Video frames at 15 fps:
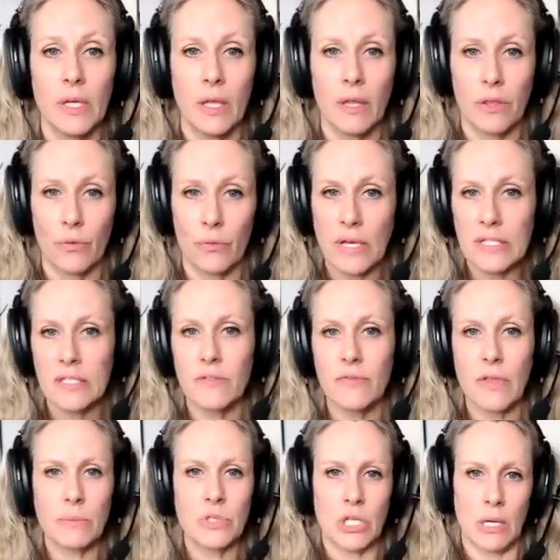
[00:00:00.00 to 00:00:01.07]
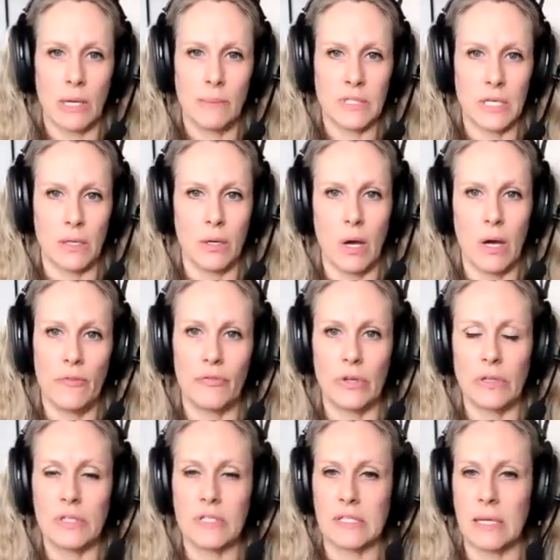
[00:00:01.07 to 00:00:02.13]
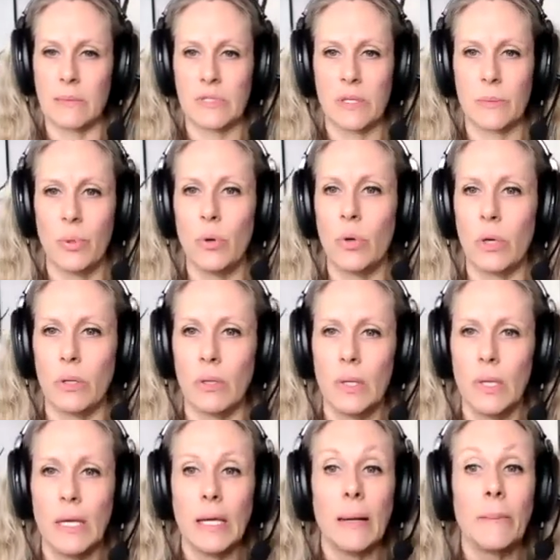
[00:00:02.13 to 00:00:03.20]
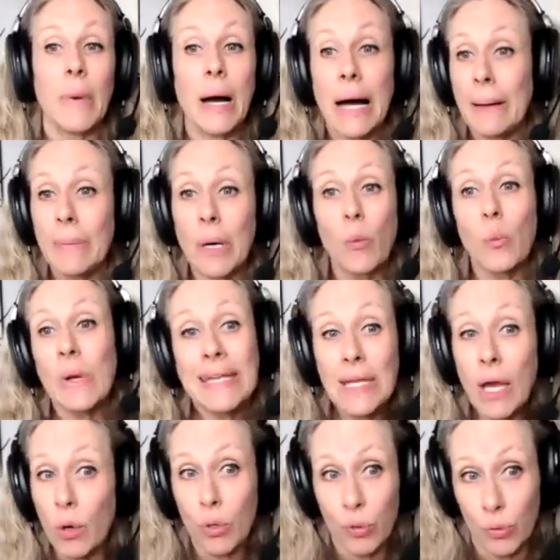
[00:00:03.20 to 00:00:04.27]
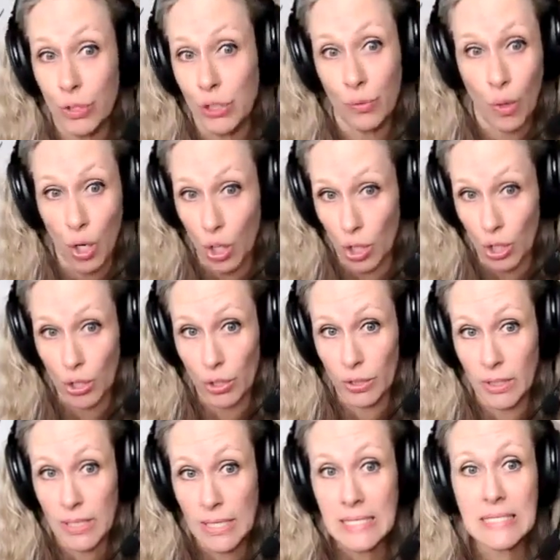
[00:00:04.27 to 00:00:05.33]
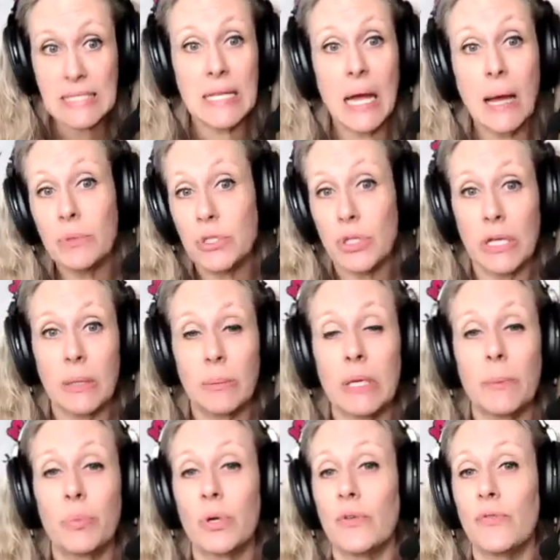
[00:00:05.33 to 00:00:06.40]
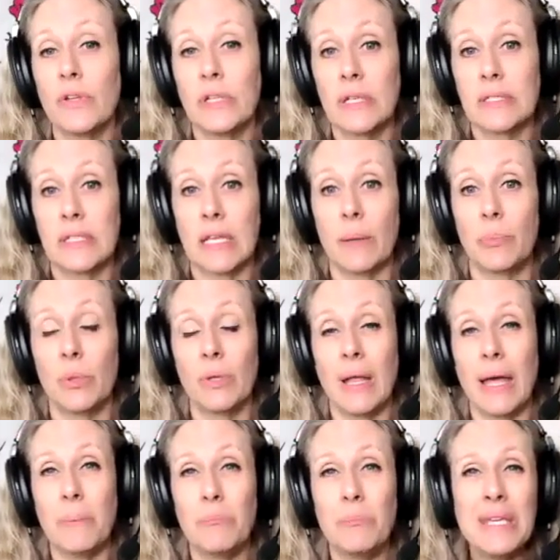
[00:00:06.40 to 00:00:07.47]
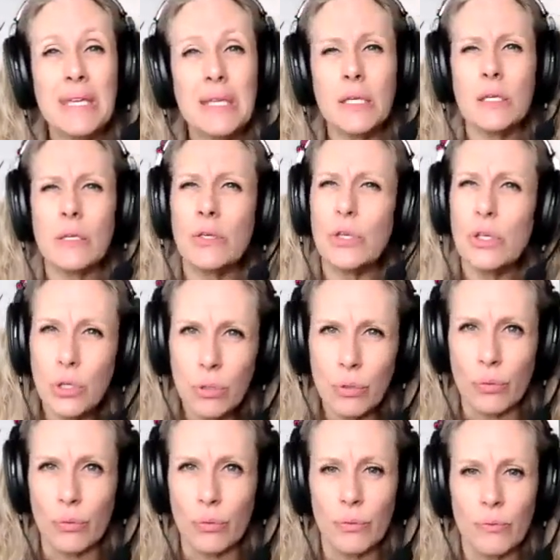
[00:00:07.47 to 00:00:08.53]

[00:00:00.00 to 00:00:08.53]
The rest of them chimed in, offering the same support. Mom, we know who you are. Stop trying to be a perfect example and be you.